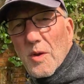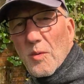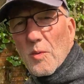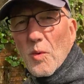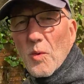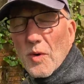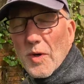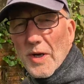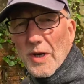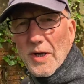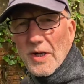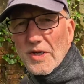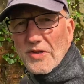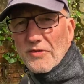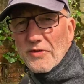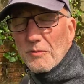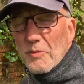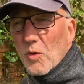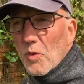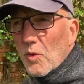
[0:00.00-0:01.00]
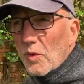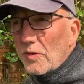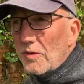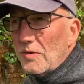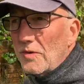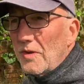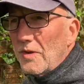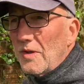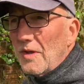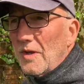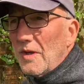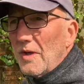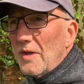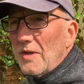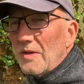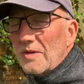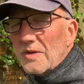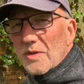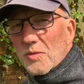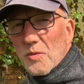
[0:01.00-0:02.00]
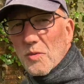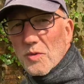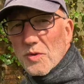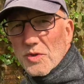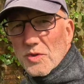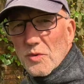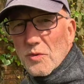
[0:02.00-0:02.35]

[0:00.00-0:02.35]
walking east from Horton towards